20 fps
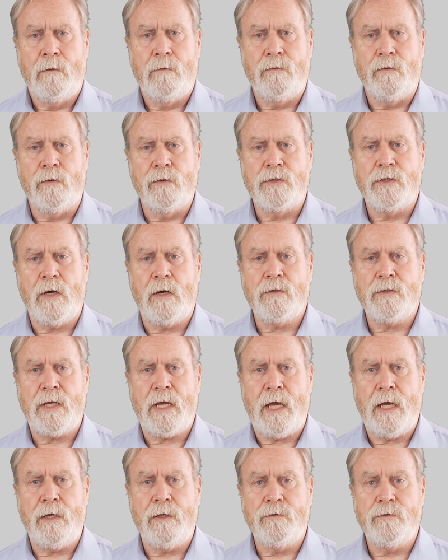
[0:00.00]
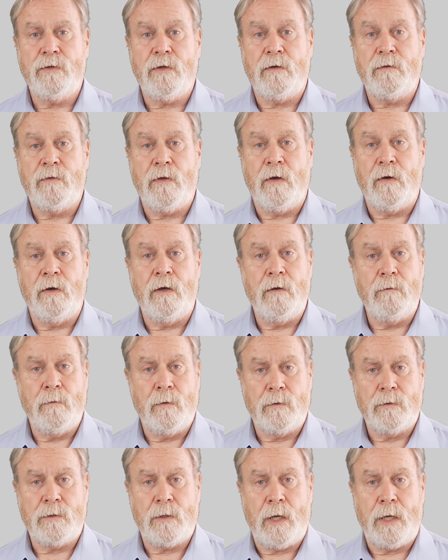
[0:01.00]
The results hinge on
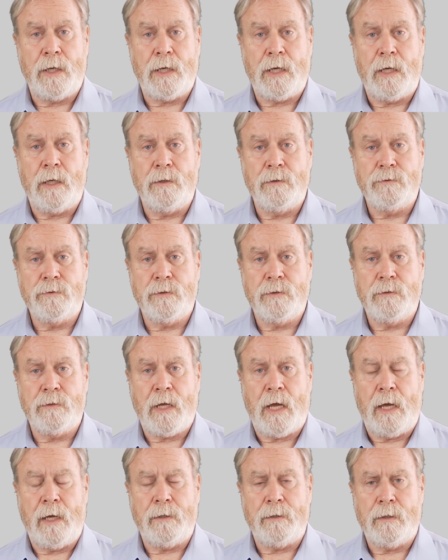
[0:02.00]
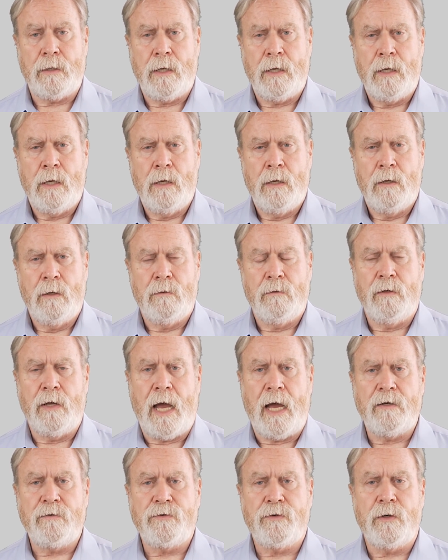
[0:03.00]
variables like engine type,
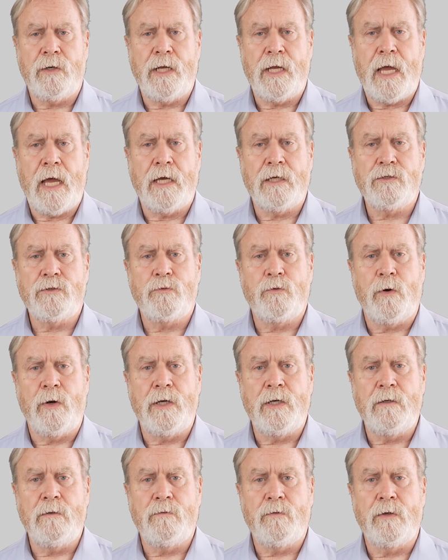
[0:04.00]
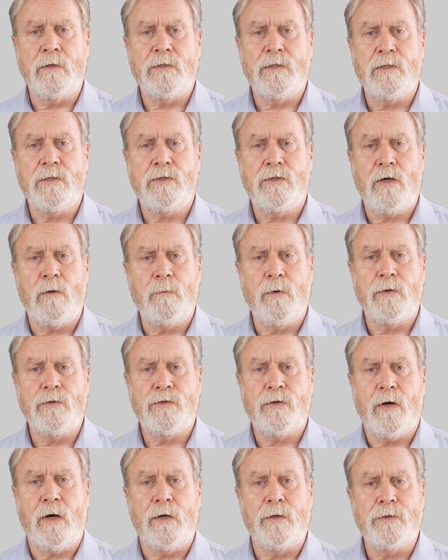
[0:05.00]
naturally aspirated versus
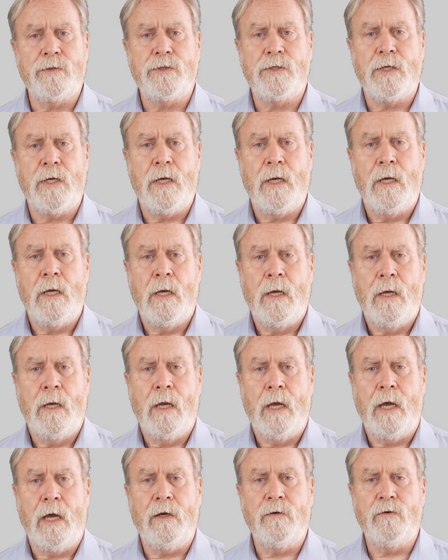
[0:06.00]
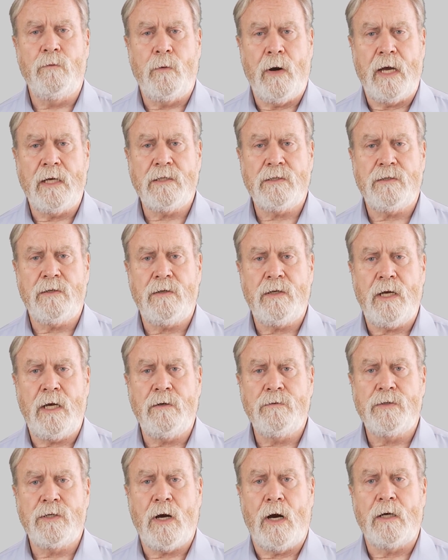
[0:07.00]
turbocharged, and the rest of the
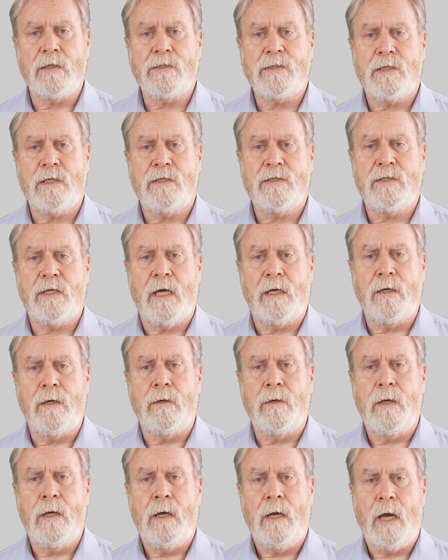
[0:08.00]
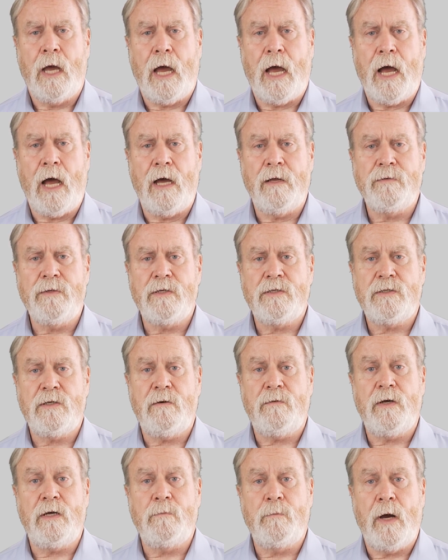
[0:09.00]
exhaust setup. A Honda
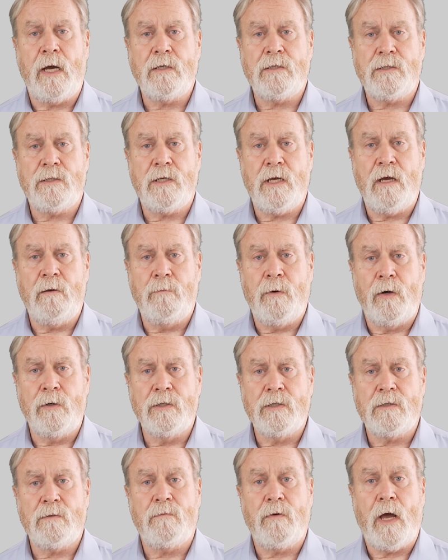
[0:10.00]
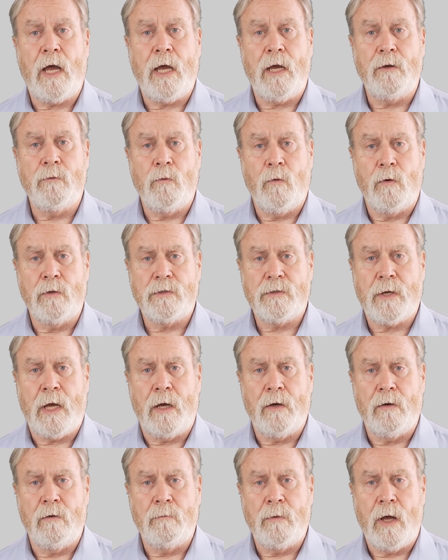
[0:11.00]
Civic might see a modest five
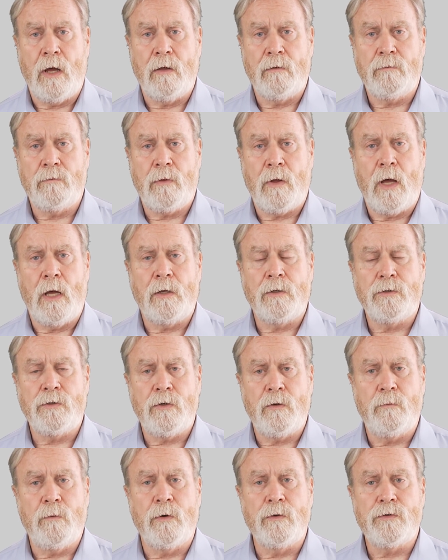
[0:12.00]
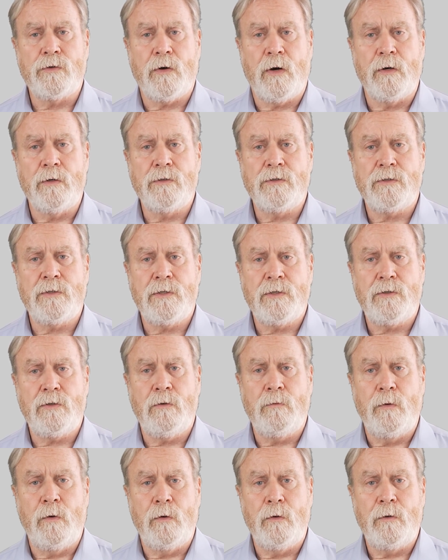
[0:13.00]
horsepower bump, while a turbocharged
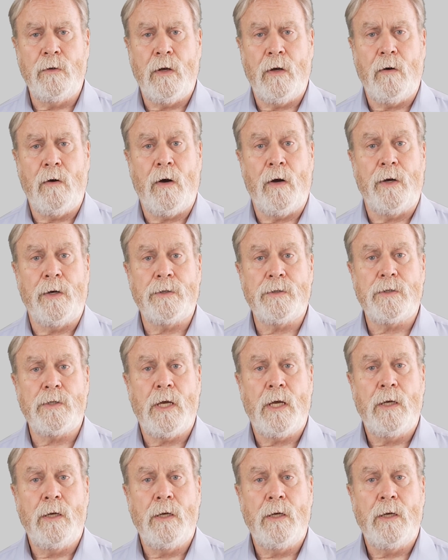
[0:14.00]
Subaru W R X